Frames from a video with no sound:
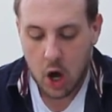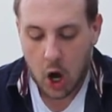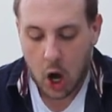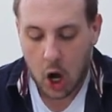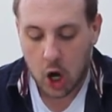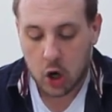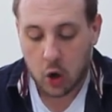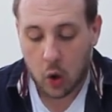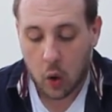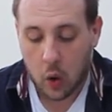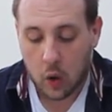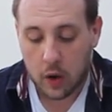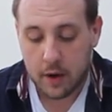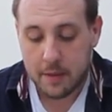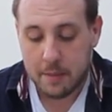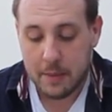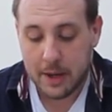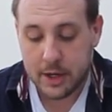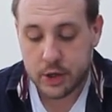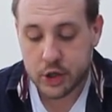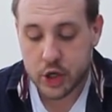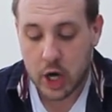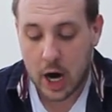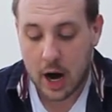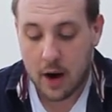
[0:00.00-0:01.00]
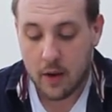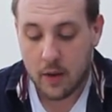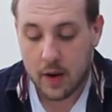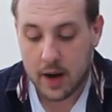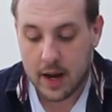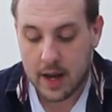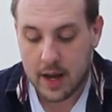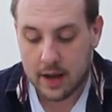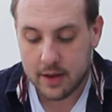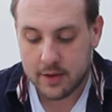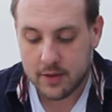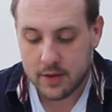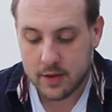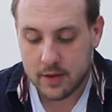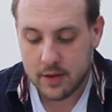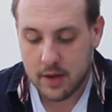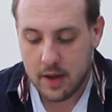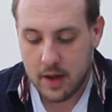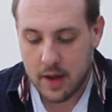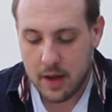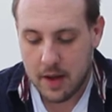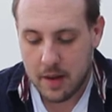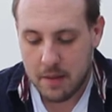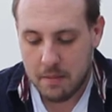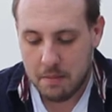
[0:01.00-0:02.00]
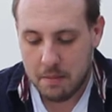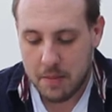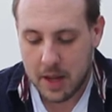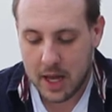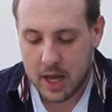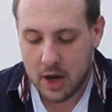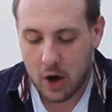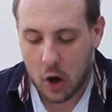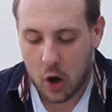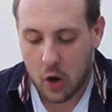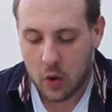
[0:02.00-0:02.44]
Accord me Chaereas, be it